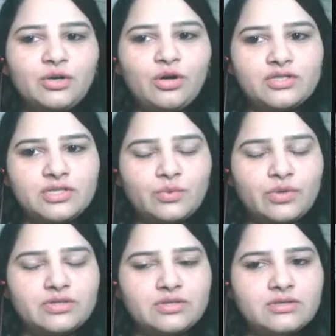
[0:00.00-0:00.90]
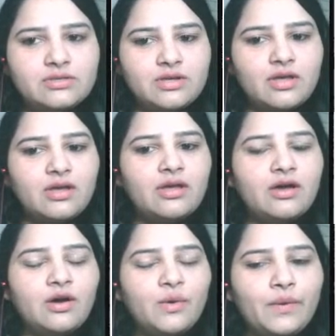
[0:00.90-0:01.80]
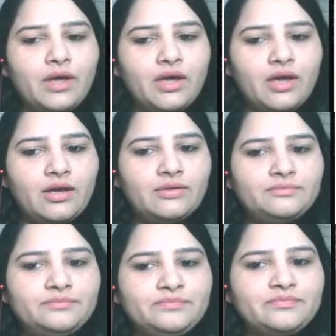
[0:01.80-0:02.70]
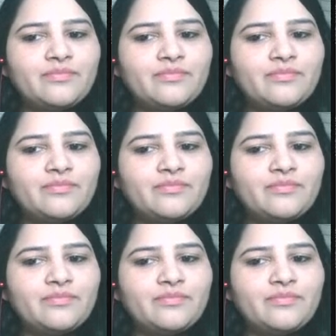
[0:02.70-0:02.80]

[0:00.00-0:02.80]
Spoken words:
or consequences. Okay.